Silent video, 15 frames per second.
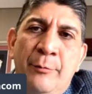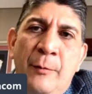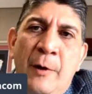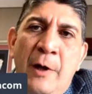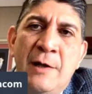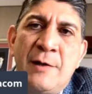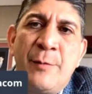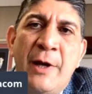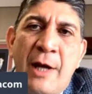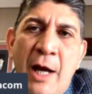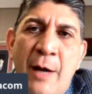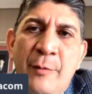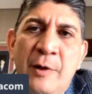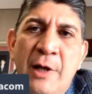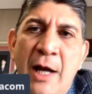It's
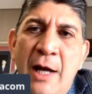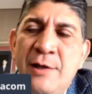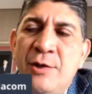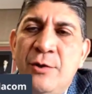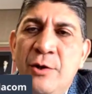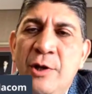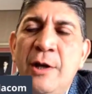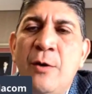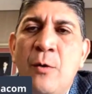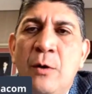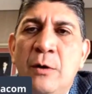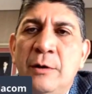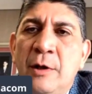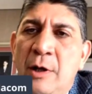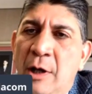become a nice
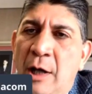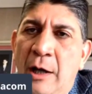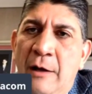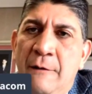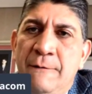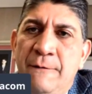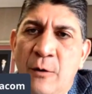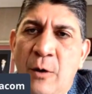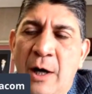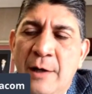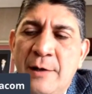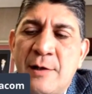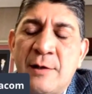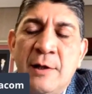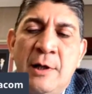unicorn for
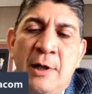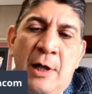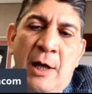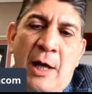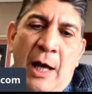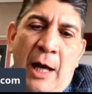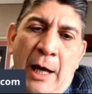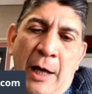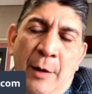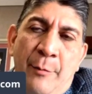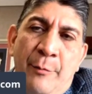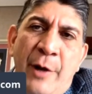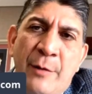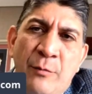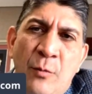us.
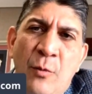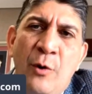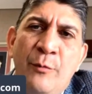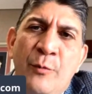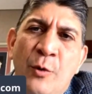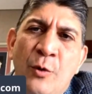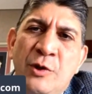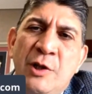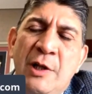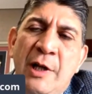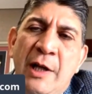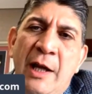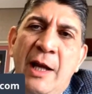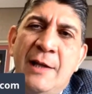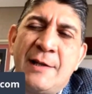But more
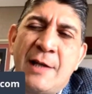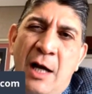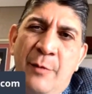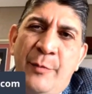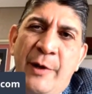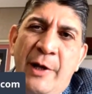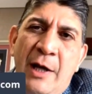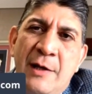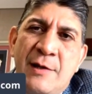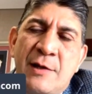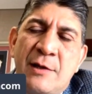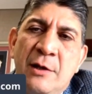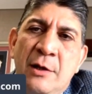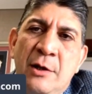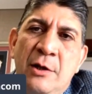importantly, it's helping
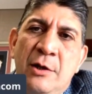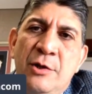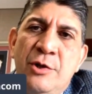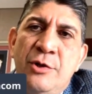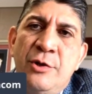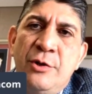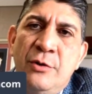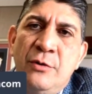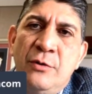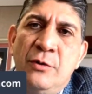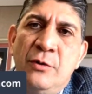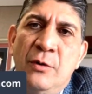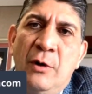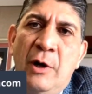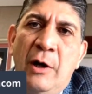us
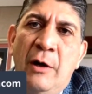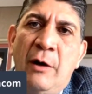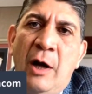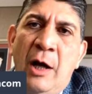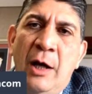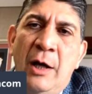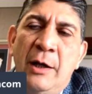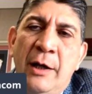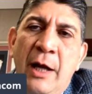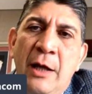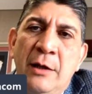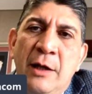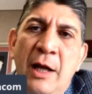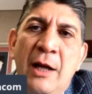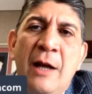to
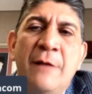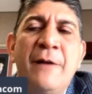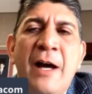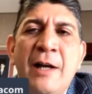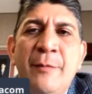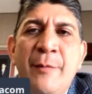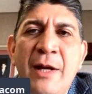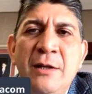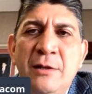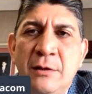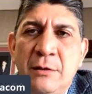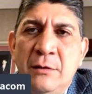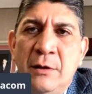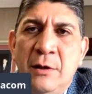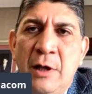in environmental